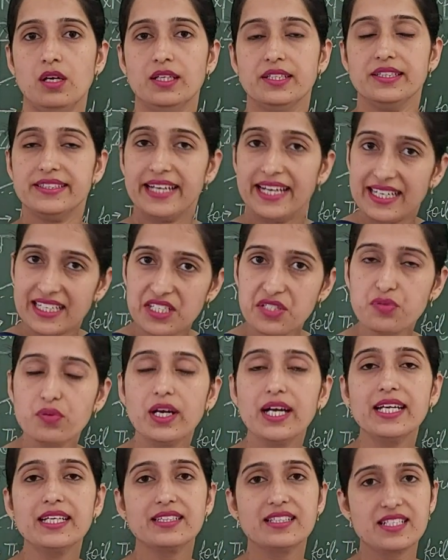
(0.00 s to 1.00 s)
That's
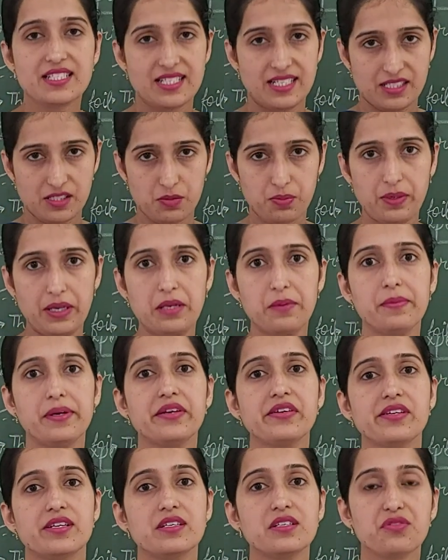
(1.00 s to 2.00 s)
why this
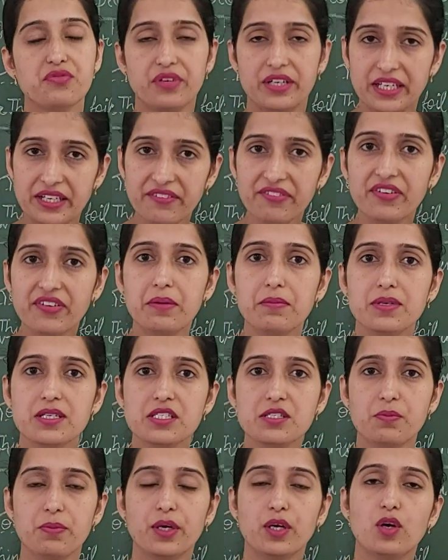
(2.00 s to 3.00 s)
experiment is very
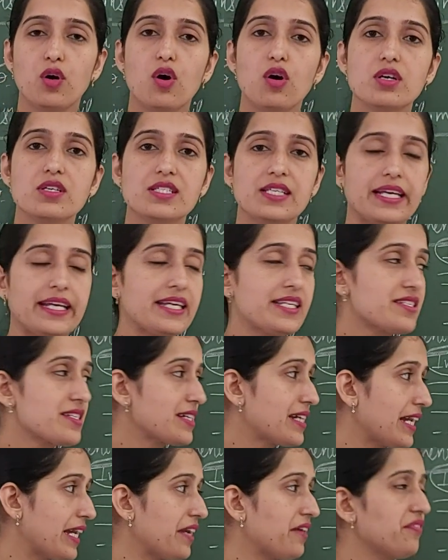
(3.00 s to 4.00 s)
famous, because it
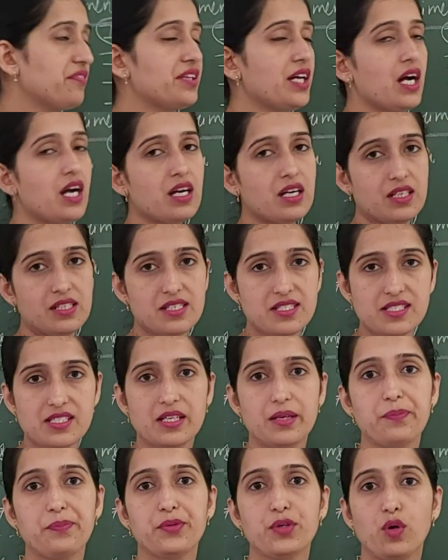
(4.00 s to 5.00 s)
gave the
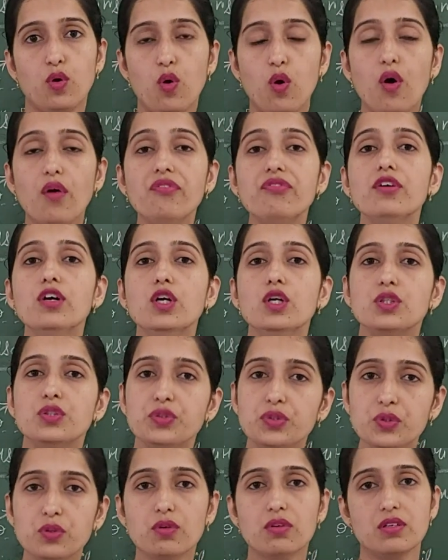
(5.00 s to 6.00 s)
concept of
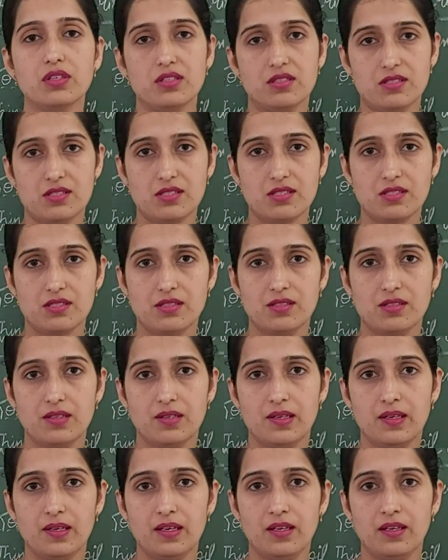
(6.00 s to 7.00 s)
nucleus.
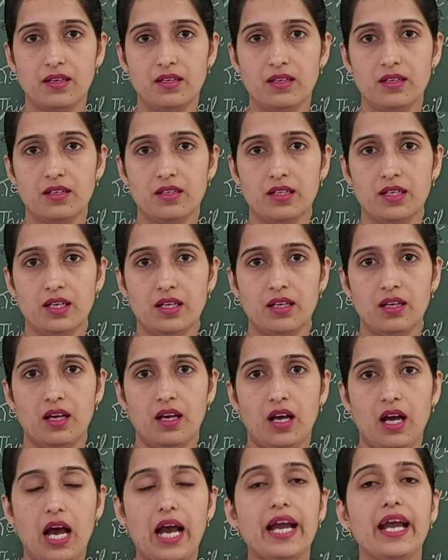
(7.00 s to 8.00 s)

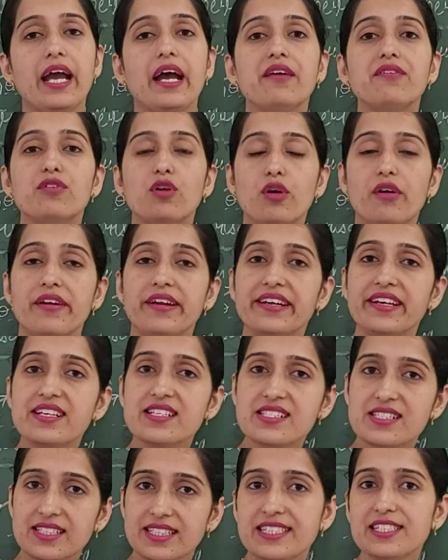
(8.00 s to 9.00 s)
I have already
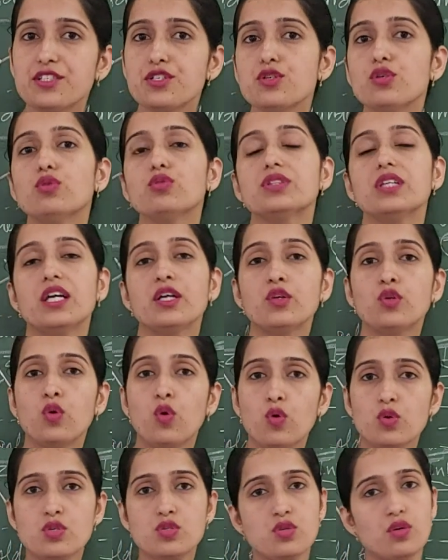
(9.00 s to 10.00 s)
sent you the
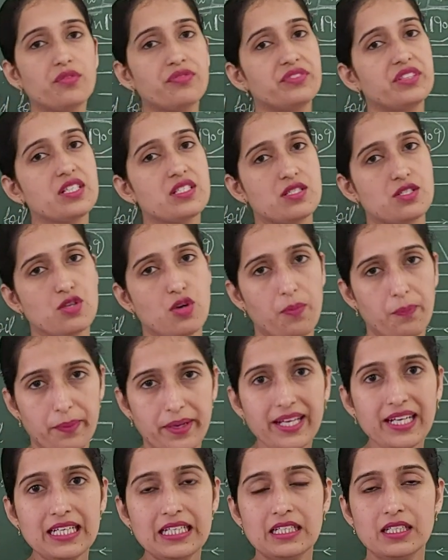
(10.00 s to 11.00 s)
notes of this
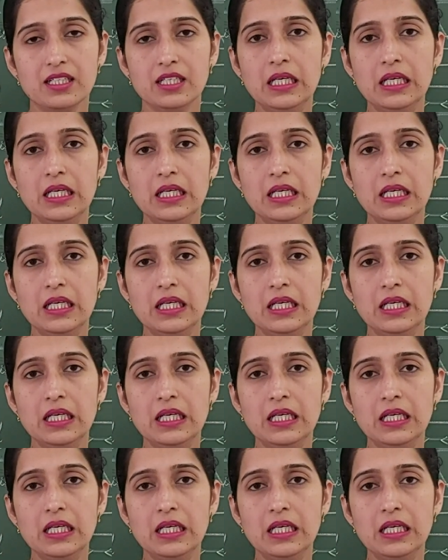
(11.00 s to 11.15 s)
topic.